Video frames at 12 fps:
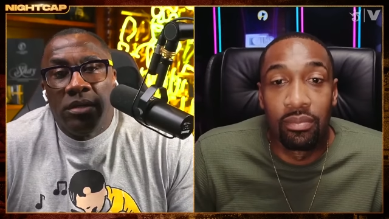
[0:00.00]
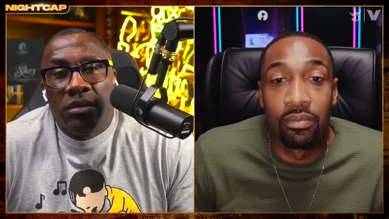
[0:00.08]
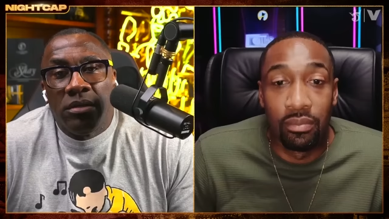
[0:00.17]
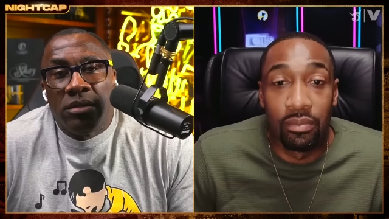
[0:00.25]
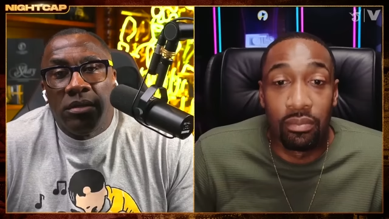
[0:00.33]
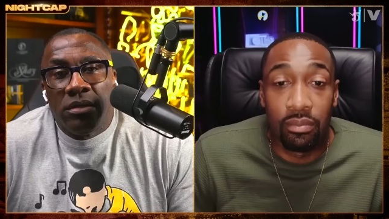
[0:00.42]

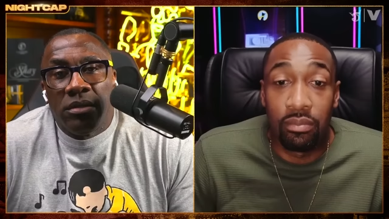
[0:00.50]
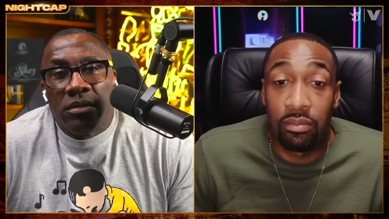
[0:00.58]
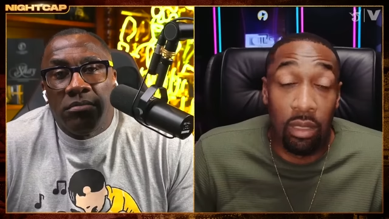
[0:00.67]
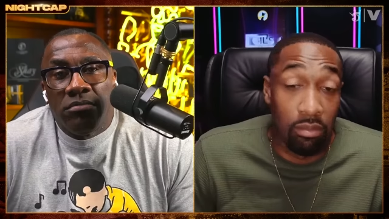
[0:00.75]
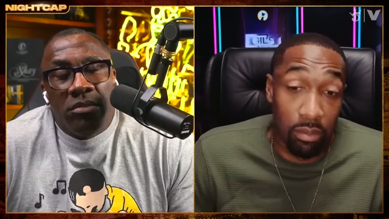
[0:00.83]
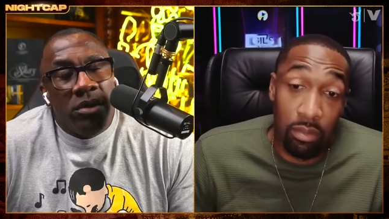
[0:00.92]
Speaker 1: Mm-hmm.
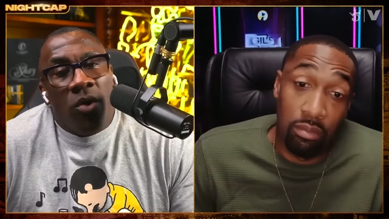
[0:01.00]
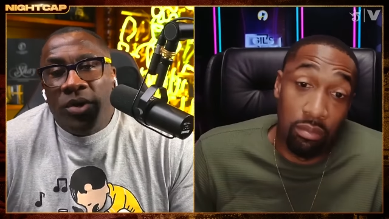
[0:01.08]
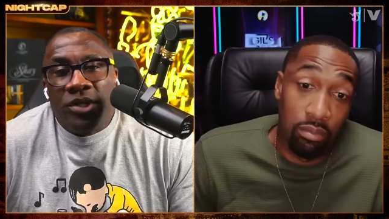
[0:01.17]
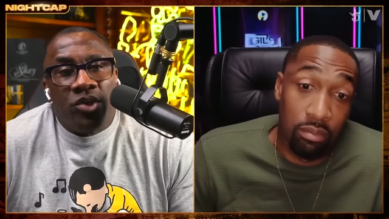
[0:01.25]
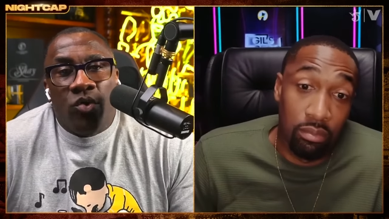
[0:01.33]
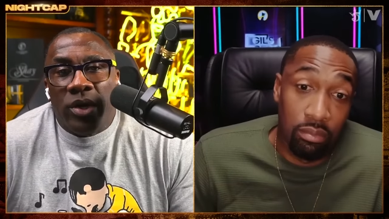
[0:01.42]
You know
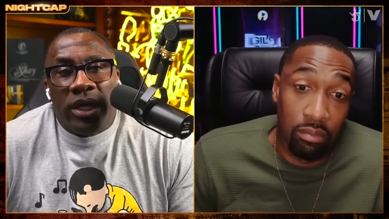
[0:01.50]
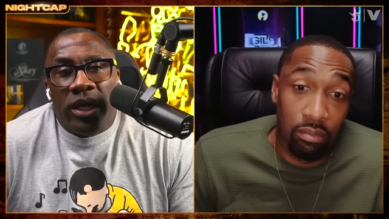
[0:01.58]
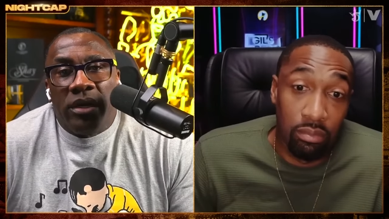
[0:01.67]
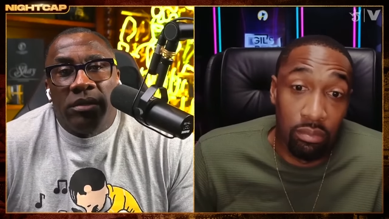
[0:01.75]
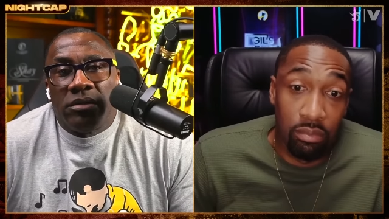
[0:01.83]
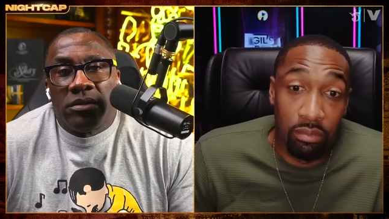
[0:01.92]
what he doing,
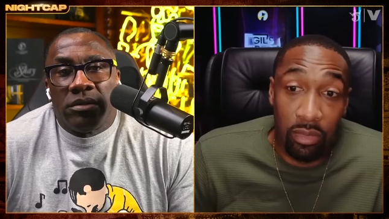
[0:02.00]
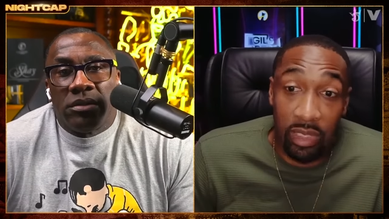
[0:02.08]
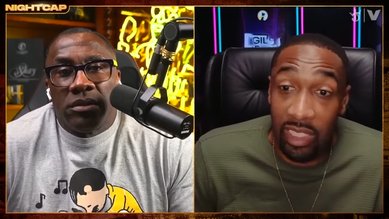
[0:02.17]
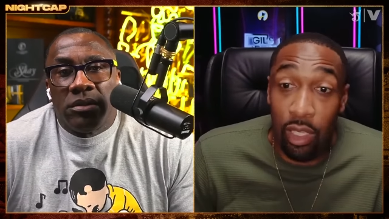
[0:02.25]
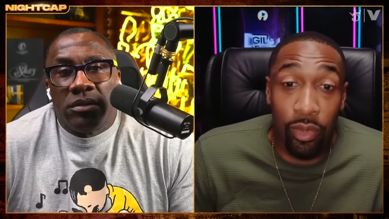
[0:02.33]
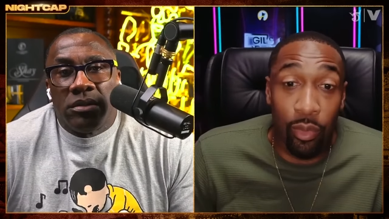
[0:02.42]
Gil. You
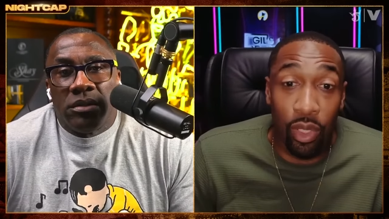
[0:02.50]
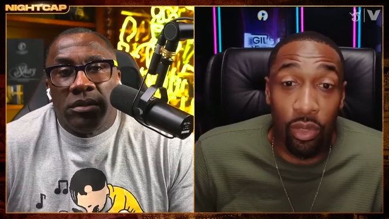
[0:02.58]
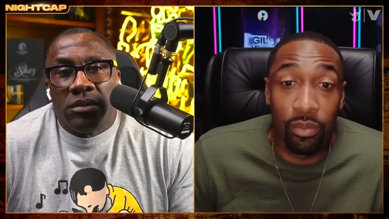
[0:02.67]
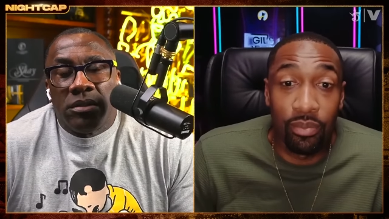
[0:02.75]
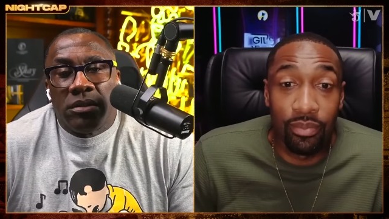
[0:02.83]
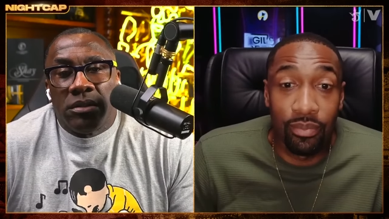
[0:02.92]
know what he
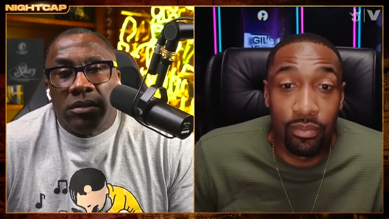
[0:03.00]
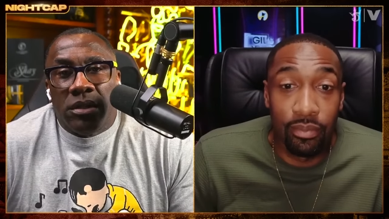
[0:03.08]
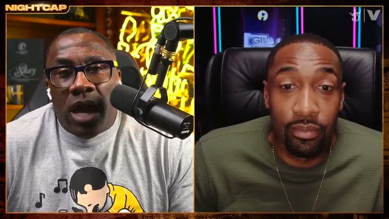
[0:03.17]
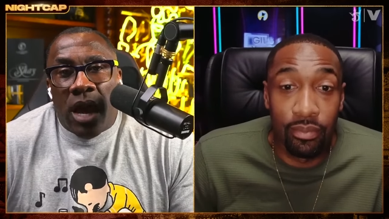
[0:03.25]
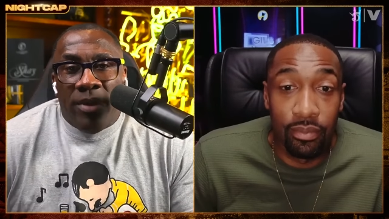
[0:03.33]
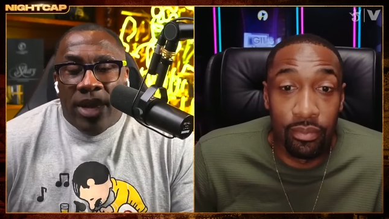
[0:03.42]
want.
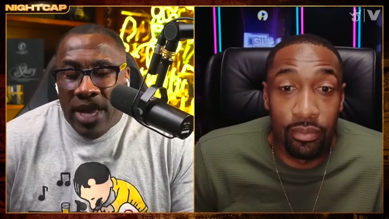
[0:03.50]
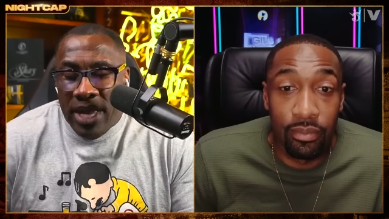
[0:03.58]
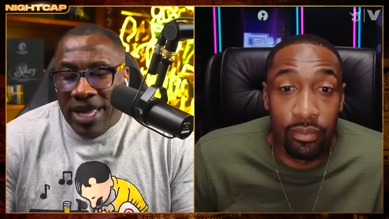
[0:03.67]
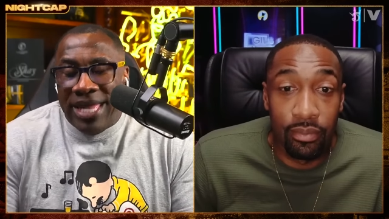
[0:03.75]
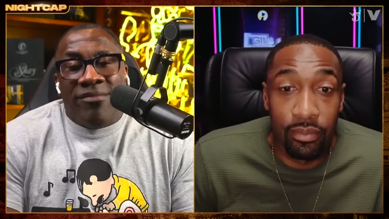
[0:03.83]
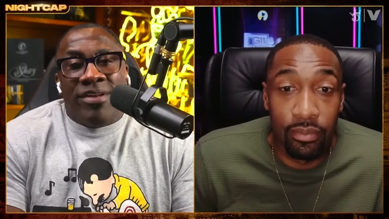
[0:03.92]
I mean,
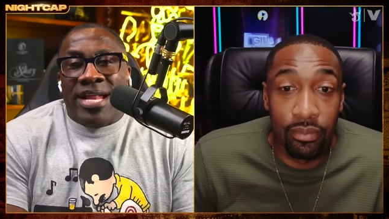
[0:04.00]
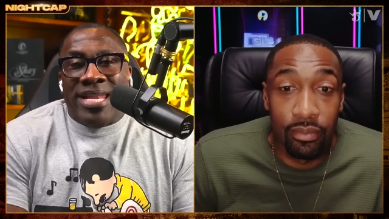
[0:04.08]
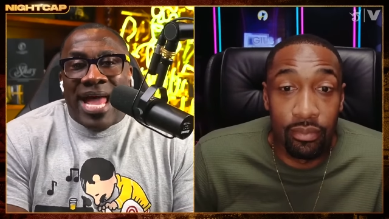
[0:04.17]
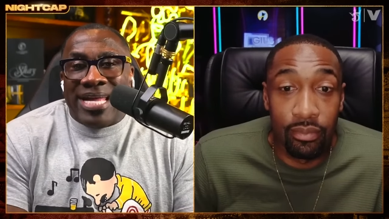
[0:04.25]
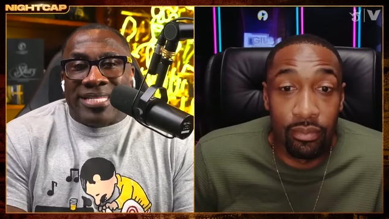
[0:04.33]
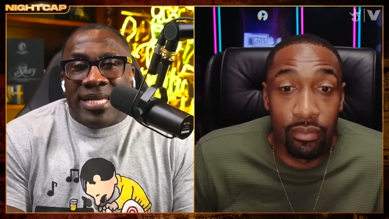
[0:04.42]
he, even at
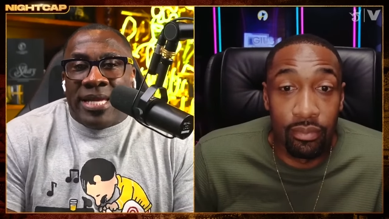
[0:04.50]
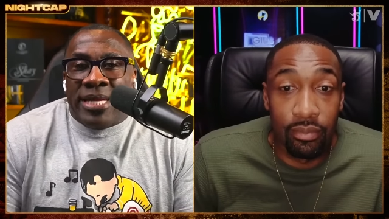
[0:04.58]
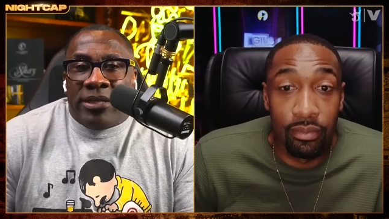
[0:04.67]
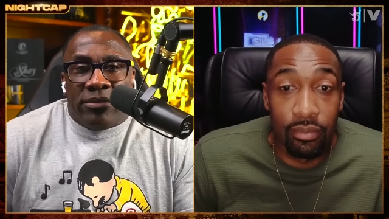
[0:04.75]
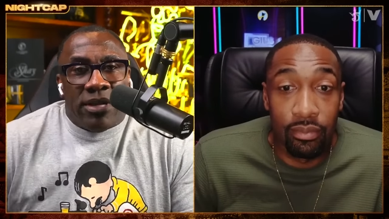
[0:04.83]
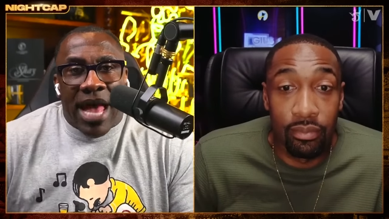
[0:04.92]

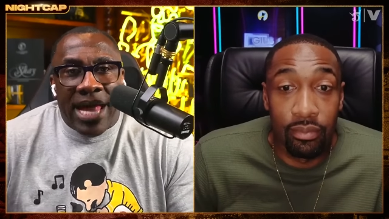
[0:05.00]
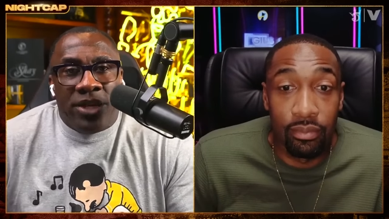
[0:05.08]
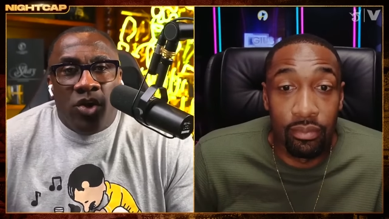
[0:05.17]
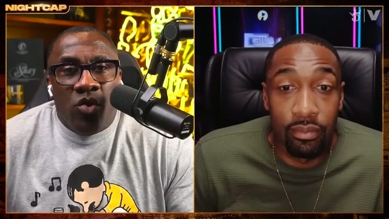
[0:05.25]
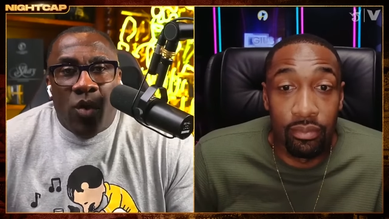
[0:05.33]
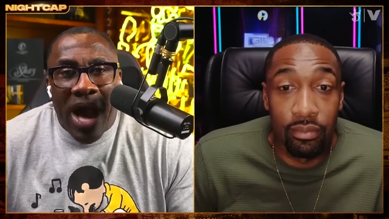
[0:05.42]
nineteen, I
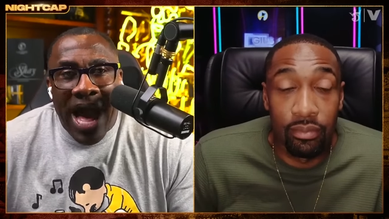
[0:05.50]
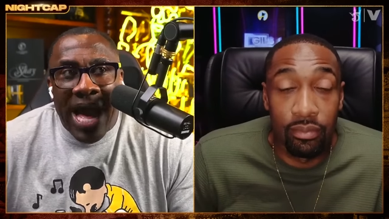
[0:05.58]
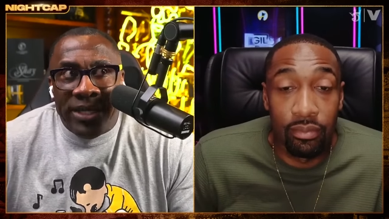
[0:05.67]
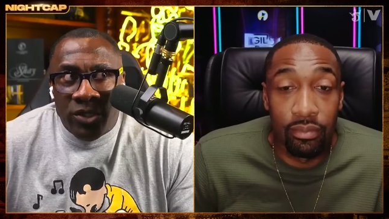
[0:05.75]
knew I